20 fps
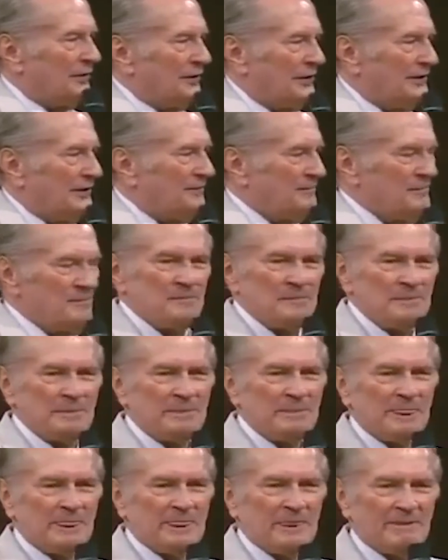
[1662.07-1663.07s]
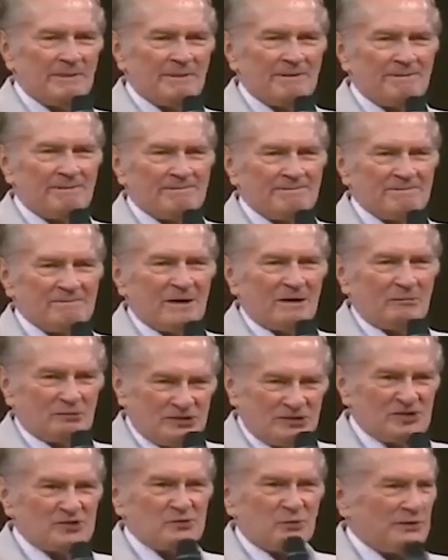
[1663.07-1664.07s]
you?
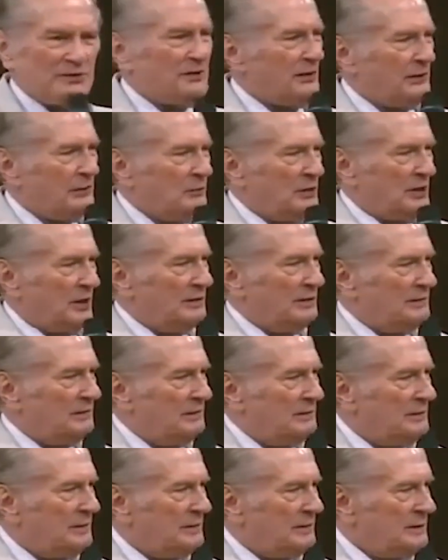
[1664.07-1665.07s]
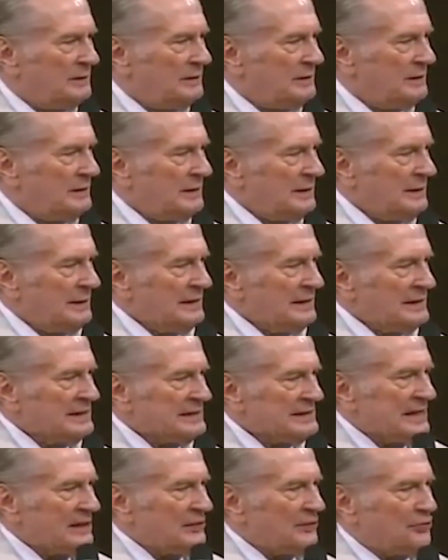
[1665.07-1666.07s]
Just what do you want?
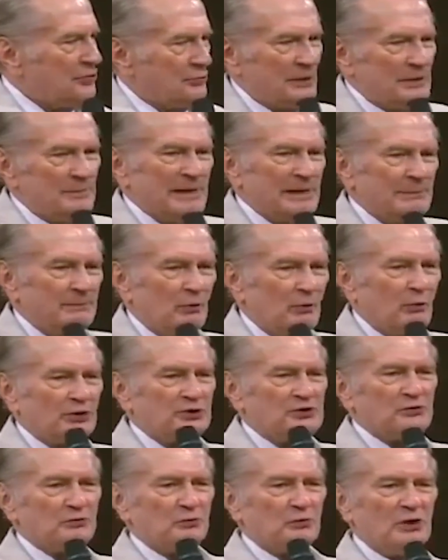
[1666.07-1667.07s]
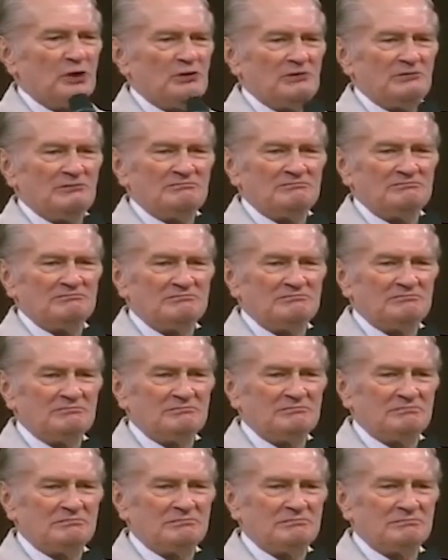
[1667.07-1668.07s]
Tell three people what you want.
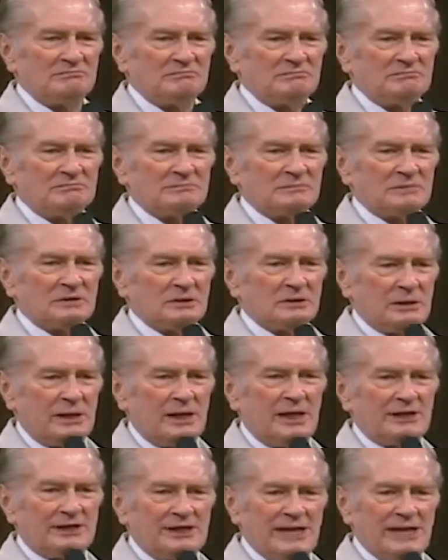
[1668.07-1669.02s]
Go ahead